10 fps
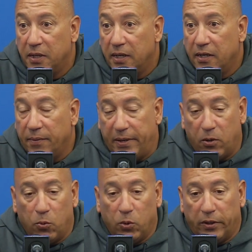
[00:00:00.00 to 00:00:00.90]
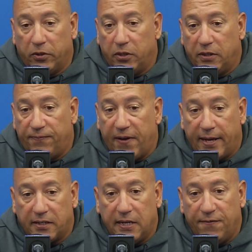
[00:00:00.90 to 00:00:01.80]
I mean, they were a really good,
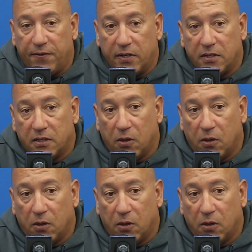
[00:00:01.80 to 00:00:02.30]
fast defense.